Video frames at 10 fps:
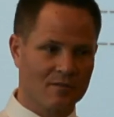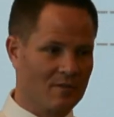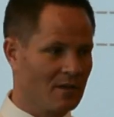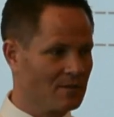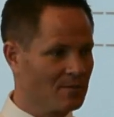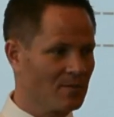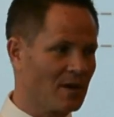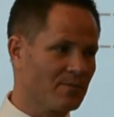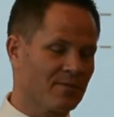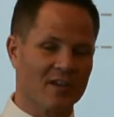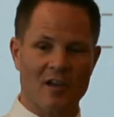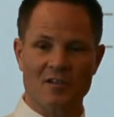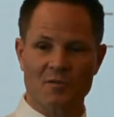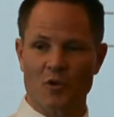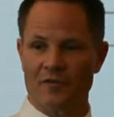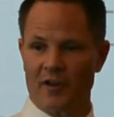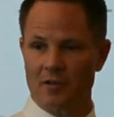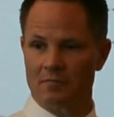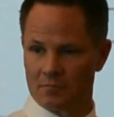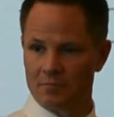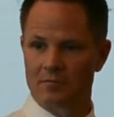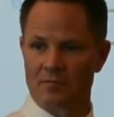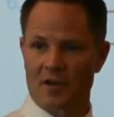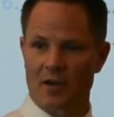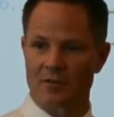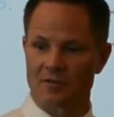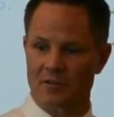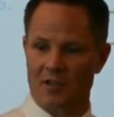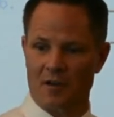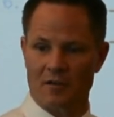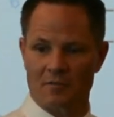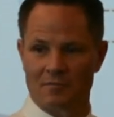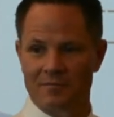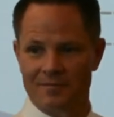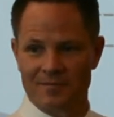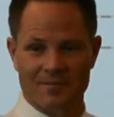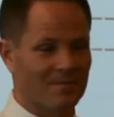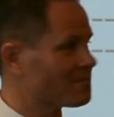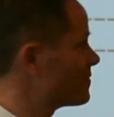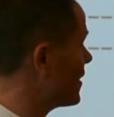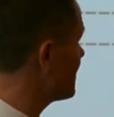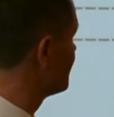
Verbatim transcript: right the carrot's more fun i would use the carrot okay